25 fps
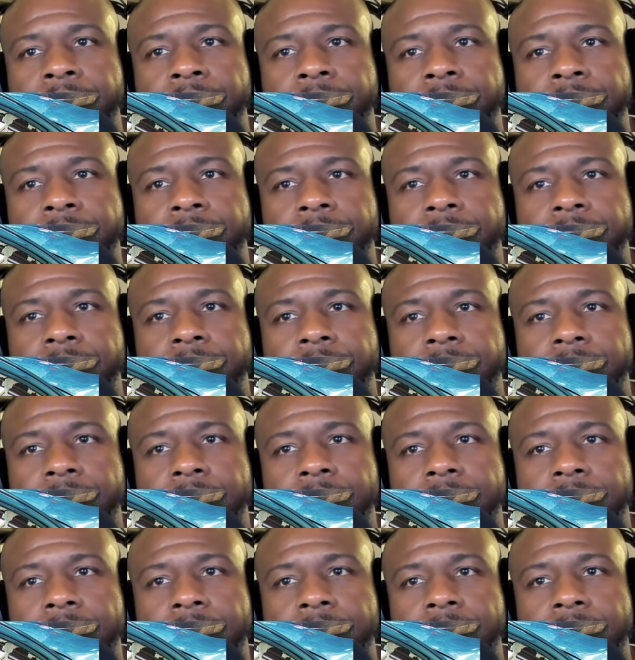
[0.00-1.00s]

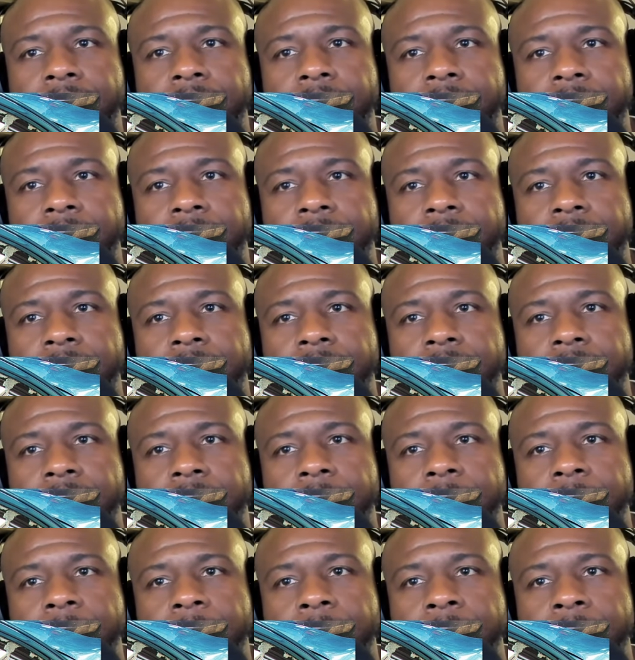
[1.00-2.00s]

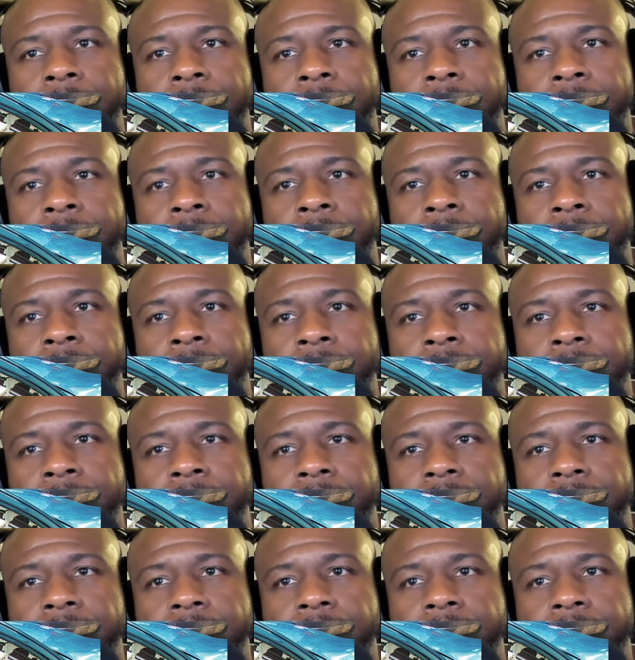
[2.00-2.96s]
[no speech]